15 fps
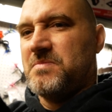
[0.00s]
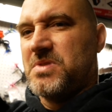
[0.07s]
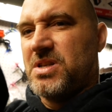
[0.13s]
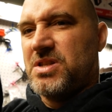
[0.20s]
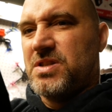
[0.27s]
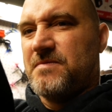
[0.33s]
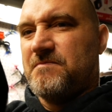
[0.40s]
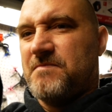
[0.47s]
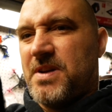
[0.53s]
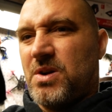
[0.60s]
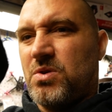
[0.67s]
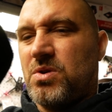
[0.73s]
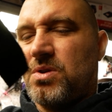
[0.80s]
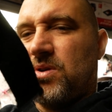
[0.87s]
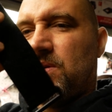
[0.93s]
Tons of
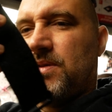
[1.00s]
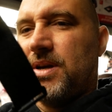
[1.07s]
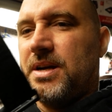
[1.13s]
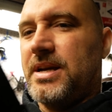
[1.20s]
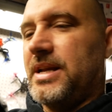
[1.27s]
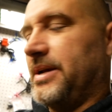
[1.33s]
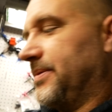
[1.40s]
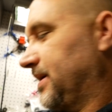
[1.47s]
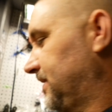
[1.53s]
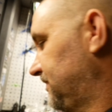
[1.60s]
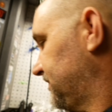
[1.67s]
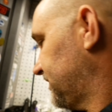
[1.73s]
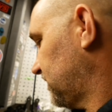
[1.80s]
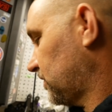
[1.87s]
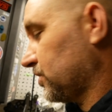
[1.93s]
Velcro on there. Anyway,
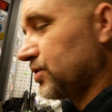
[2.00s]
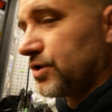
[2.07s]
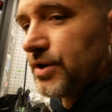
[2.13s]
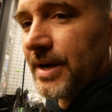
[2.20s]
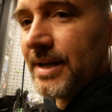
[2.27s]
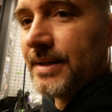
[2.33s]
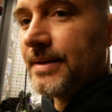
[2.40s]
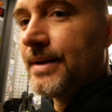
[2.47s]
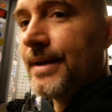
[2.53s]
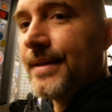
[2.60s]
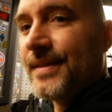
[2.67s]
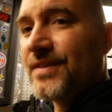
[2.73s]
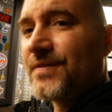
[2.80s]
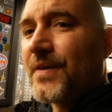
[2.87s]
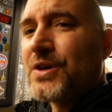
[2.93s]
those are great.
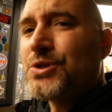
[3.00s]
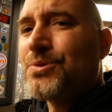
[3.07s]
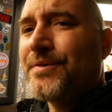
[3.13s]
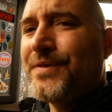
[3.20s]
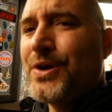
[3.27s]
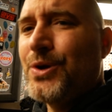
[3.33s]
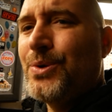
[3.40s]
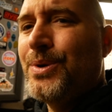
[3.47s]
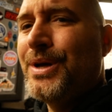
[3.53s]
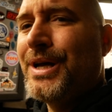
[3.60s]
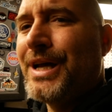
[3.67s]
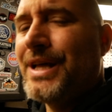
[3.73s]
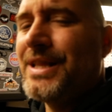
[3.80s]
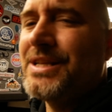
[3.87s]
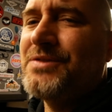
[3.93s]
First review
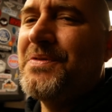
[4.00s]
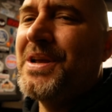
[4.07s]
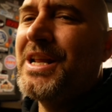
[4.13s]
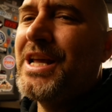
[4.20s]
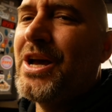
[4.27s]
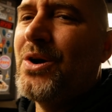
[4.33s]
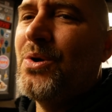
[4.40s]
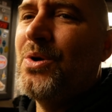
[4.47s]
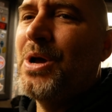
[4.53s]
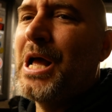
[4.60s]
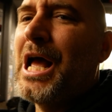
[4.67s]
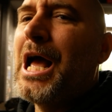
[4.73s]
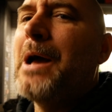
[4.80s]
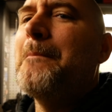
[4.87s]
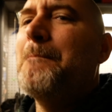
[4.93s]
in this video.
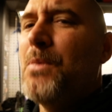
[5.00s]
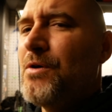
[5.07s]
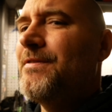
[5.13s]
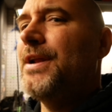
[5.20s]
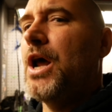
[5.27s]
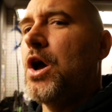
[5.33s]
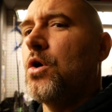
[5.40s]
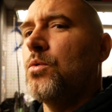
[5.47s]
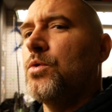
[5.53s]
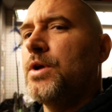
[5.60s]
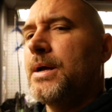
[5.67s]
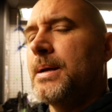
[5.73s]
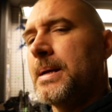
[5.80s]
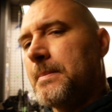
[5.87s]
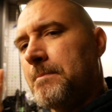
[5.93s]
Moving on.
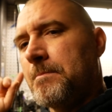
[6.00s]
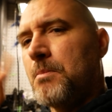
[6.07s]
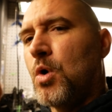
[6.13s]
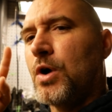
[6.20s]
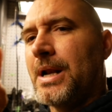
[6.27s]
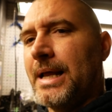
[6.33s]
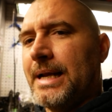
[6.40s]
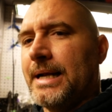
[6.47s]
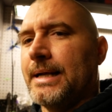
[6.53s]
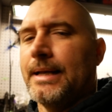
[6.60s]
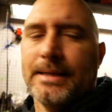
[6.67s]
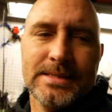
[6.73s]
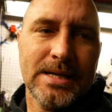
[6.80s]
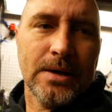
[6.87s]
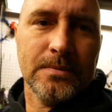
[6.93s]
More cleaning.
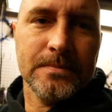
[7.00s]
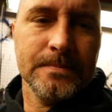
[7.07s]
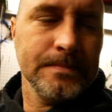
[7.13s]
Let's go.